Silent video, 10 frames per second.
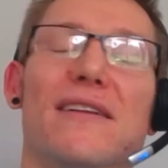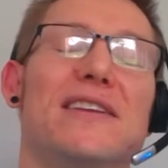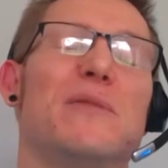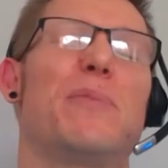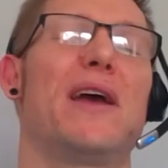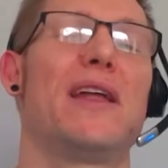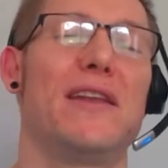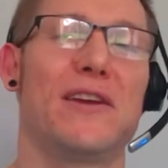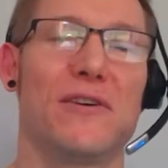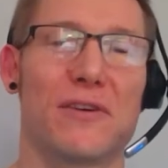
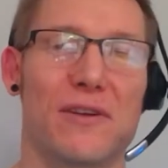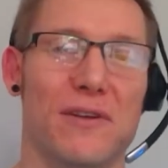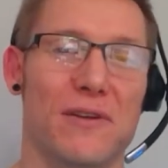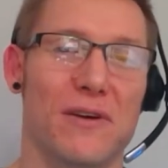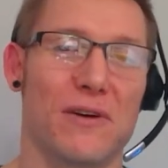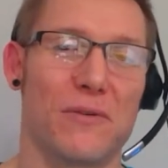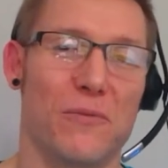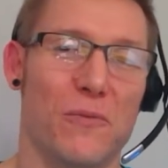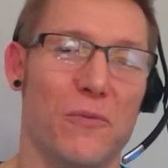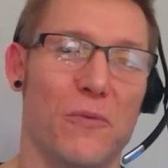depending on on
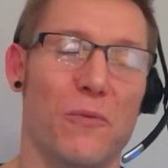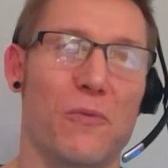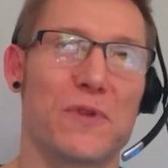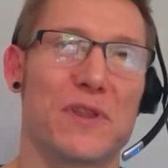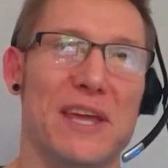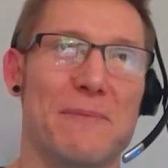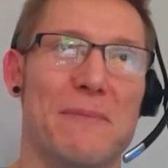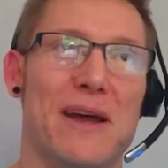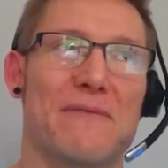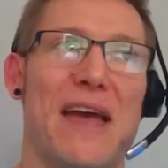the
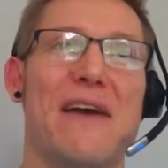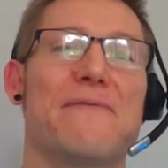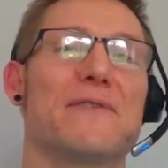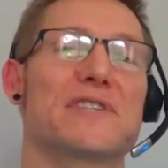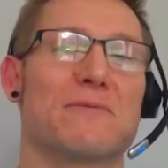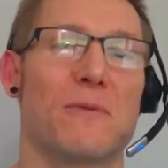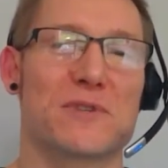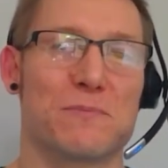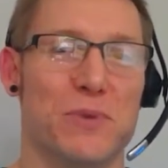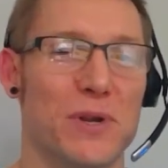amount of effort someone
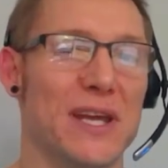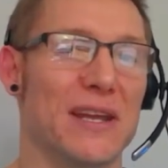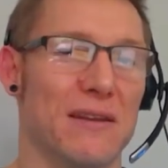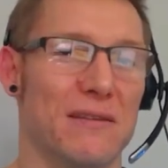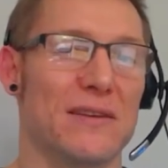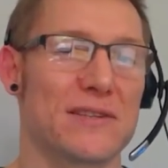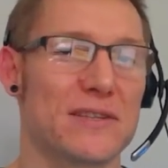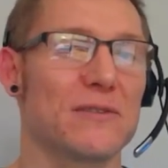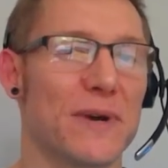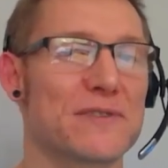wants to put in, there's
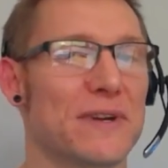still ways